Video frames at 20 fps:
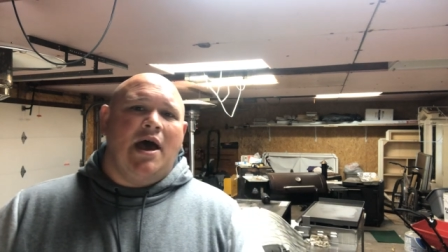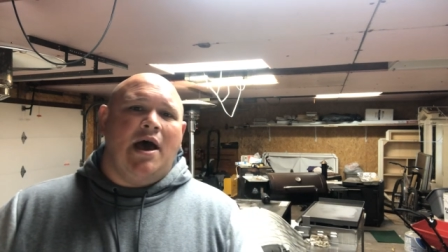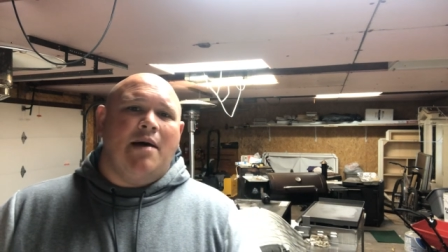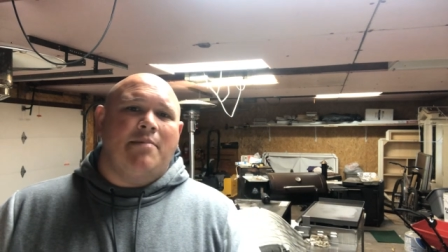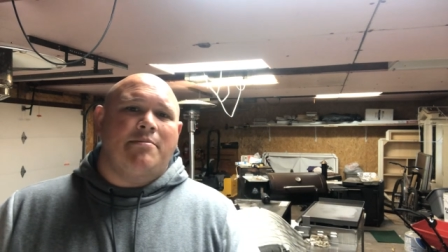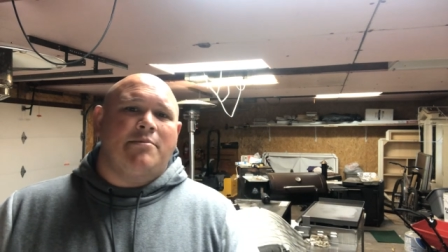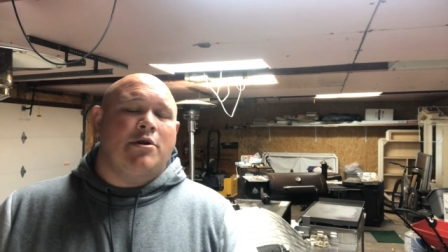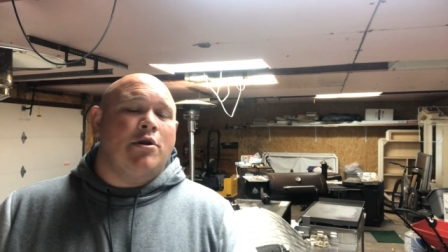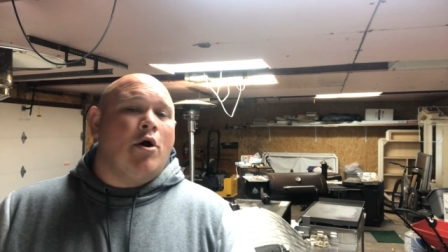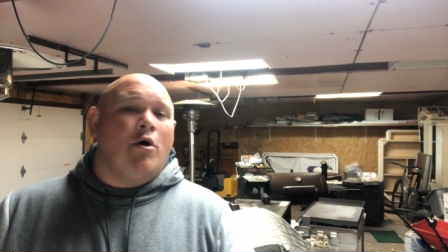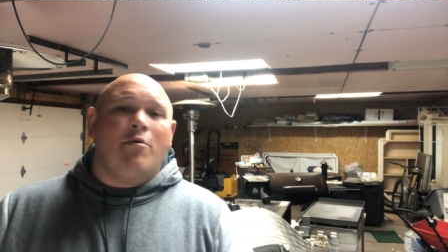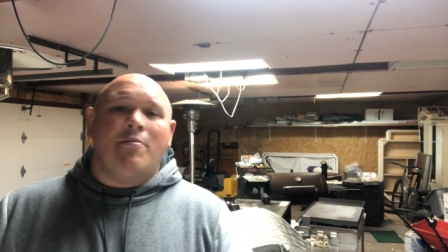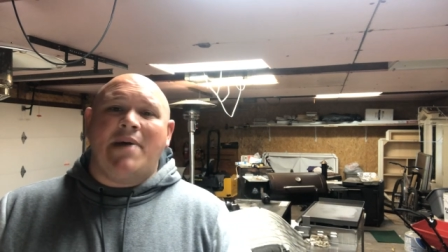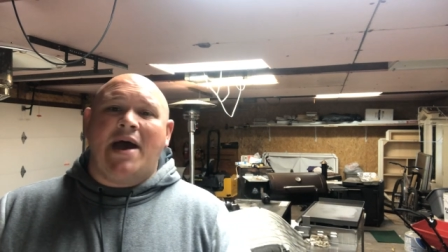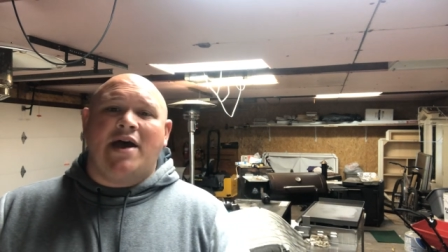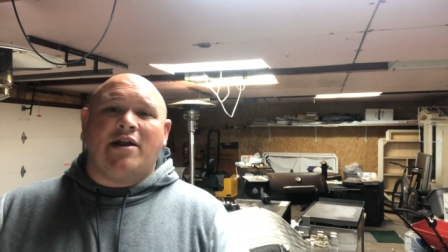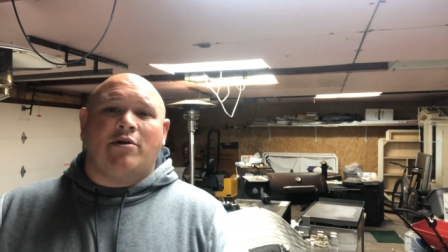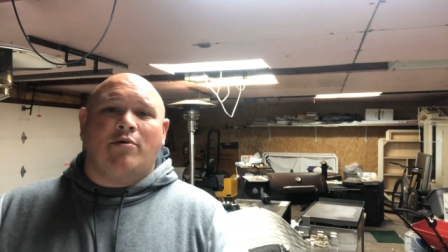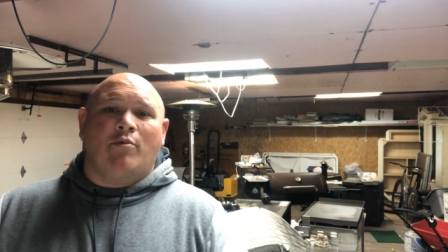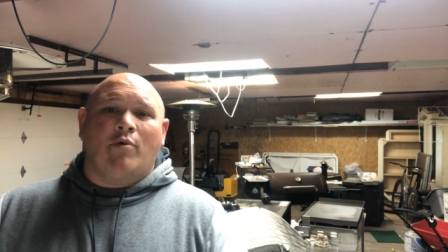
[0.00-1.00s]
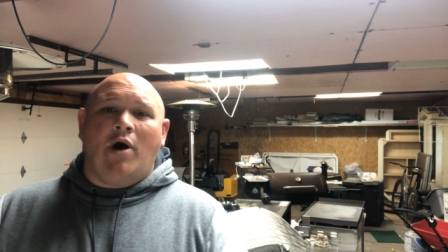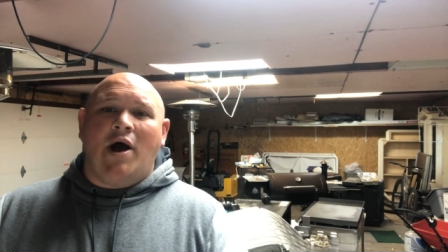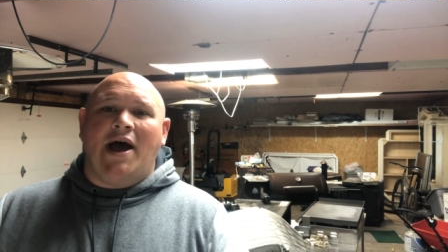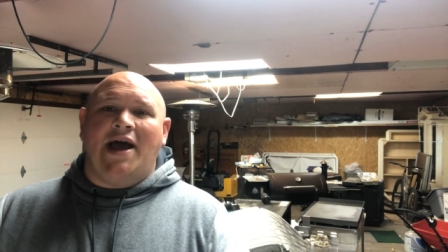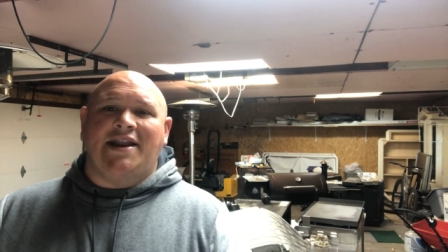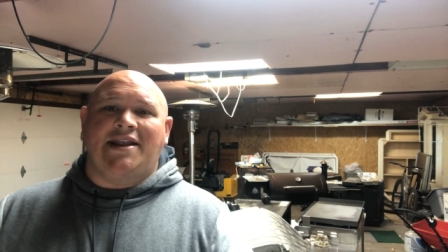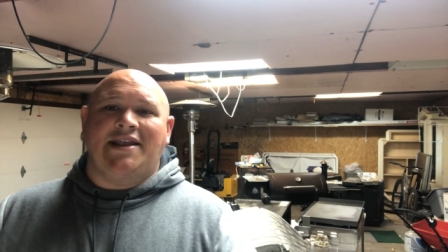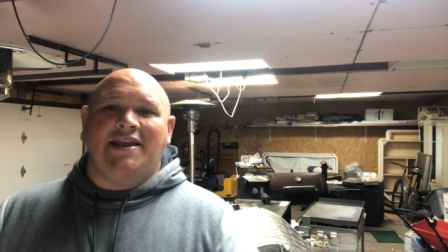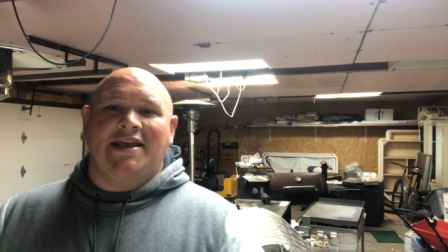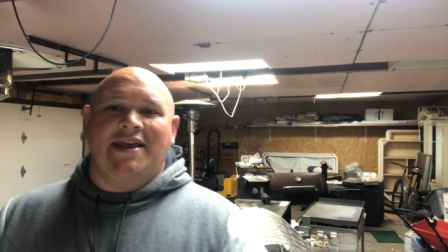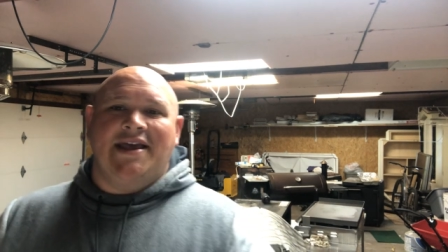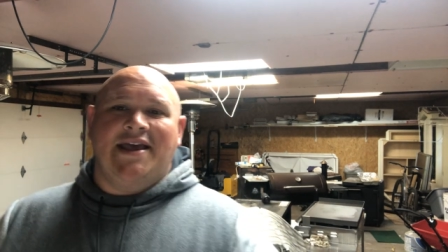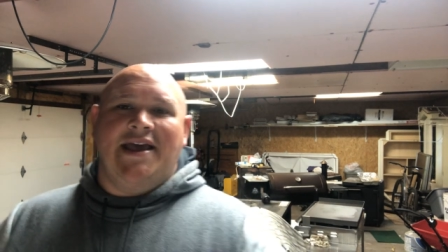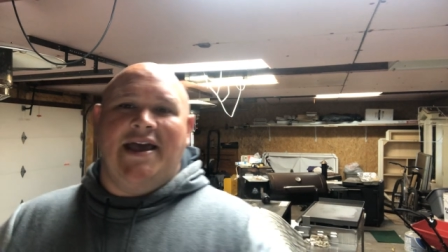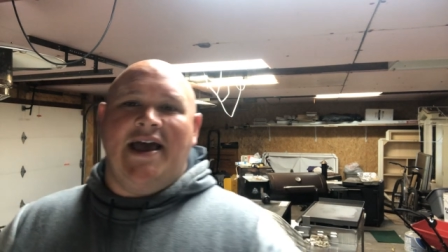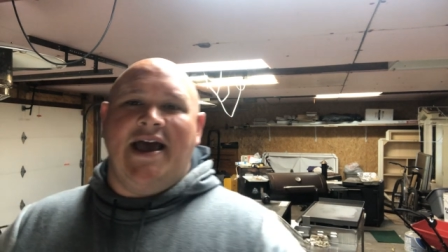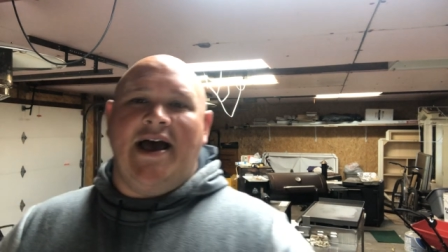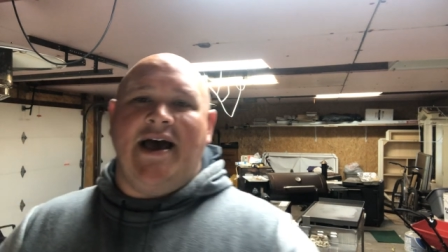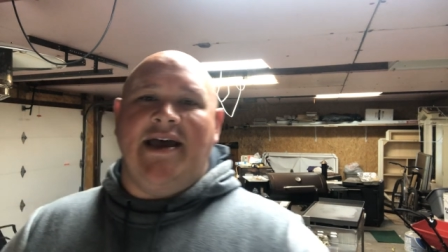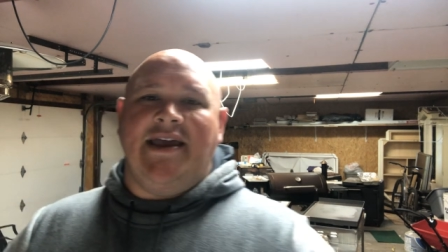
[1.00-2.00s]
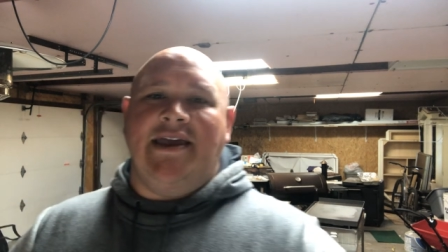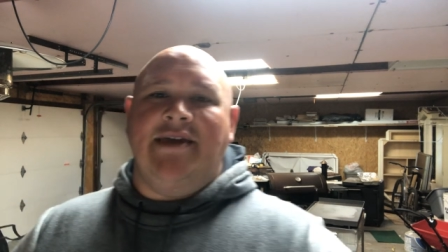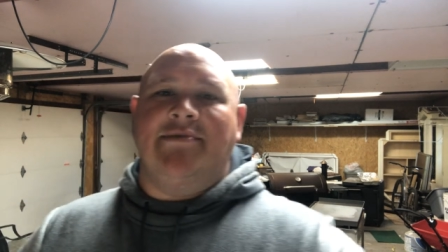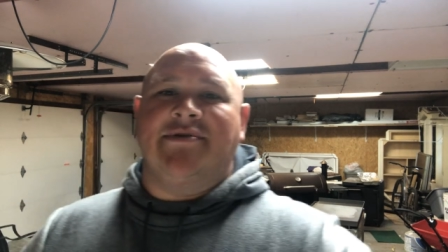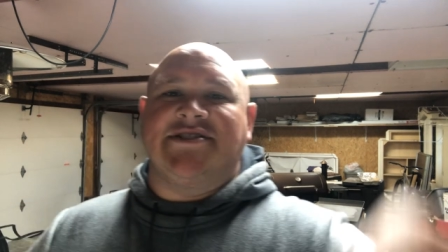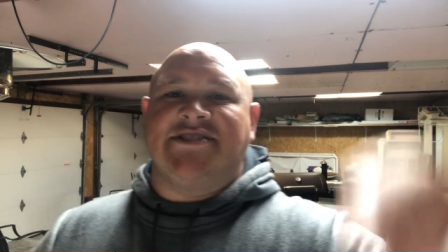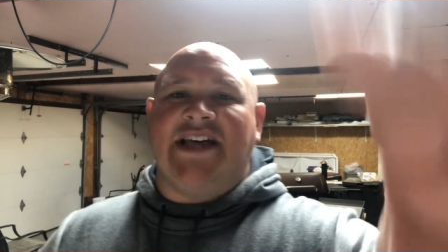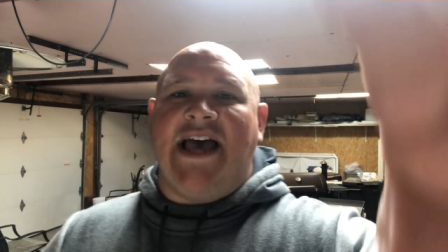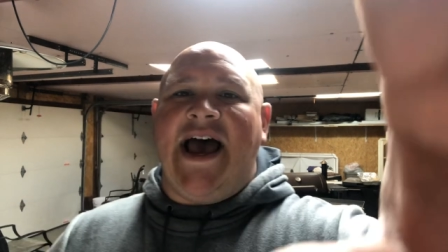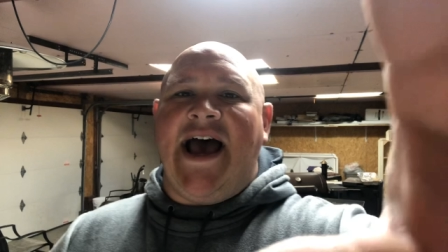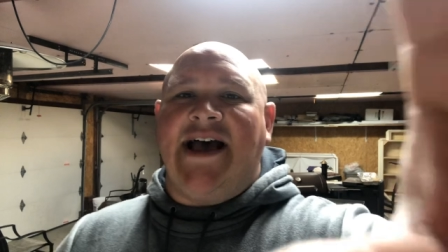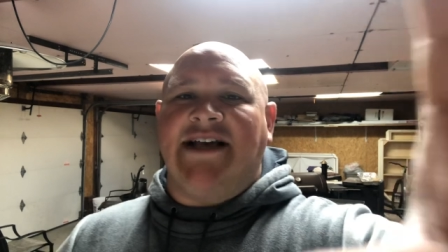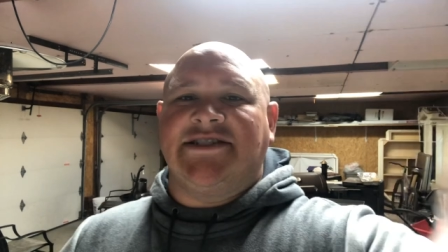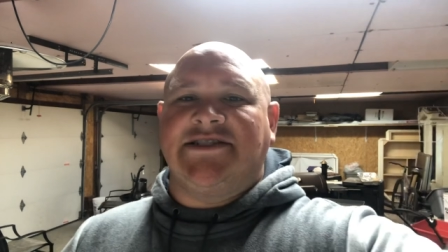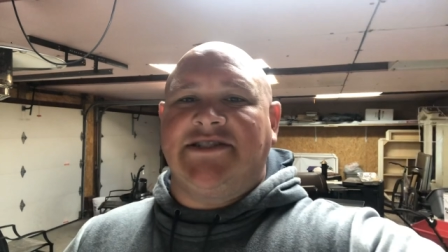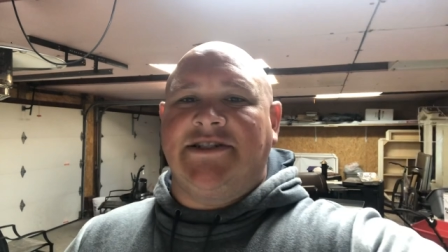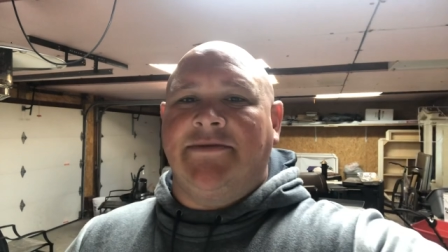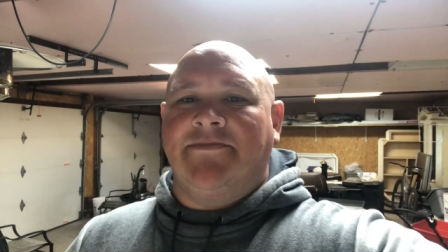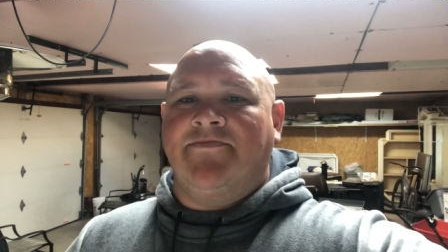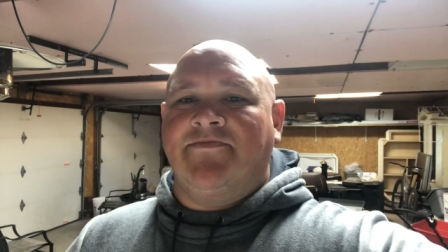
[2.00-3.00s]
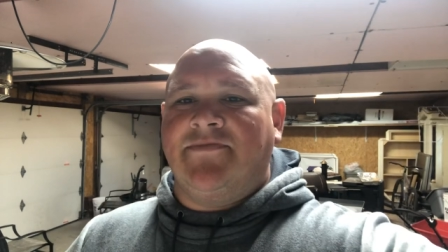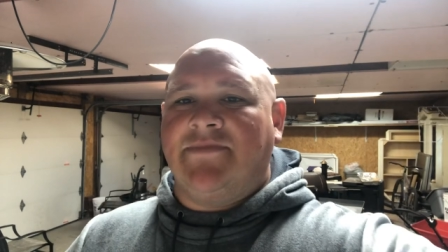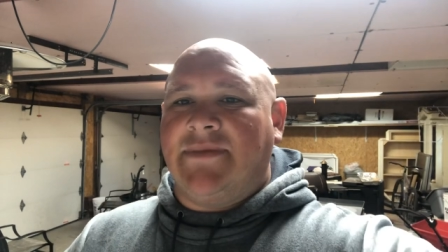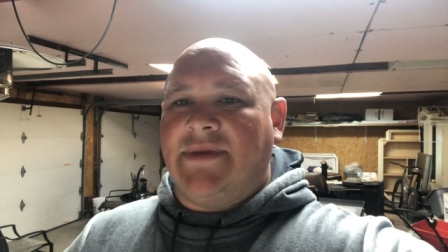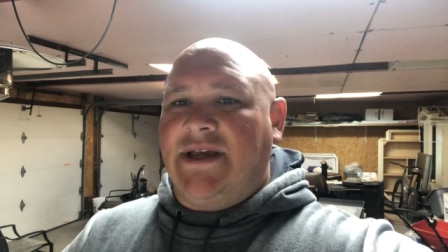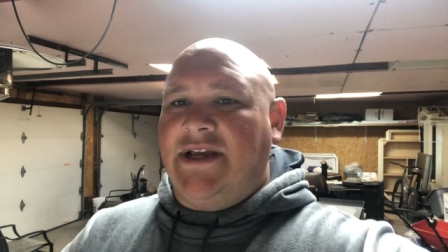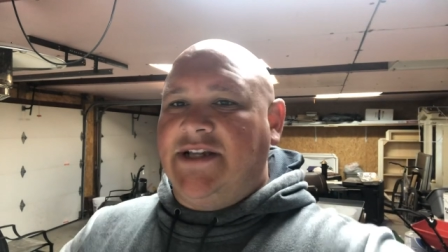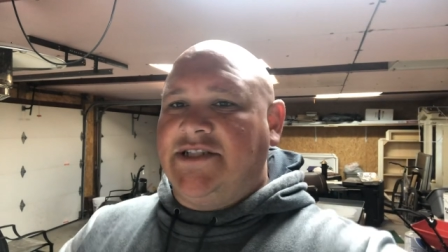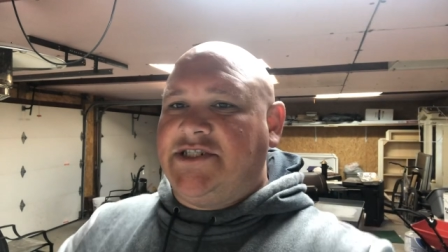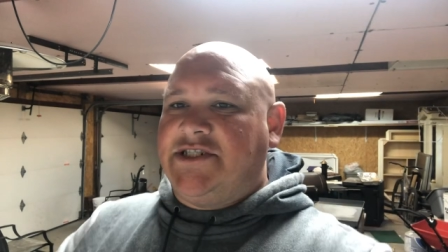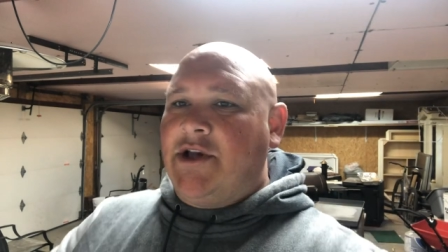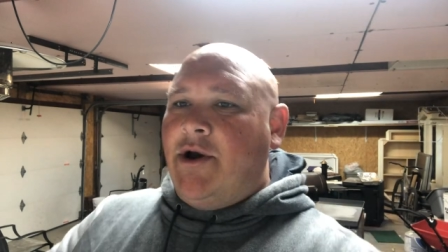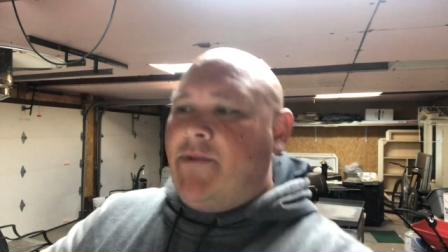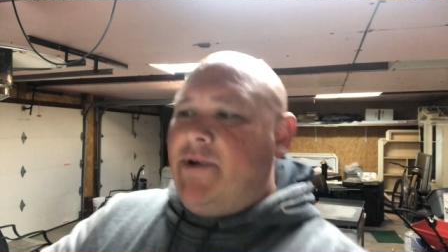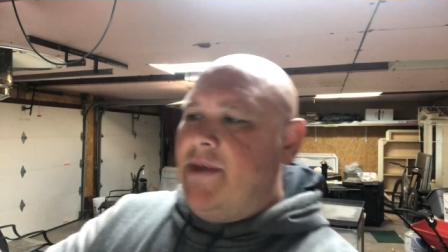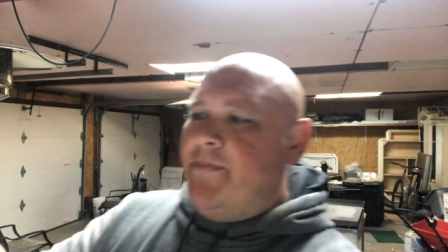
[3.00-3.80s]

um, no matter what uh, he was asked. And so we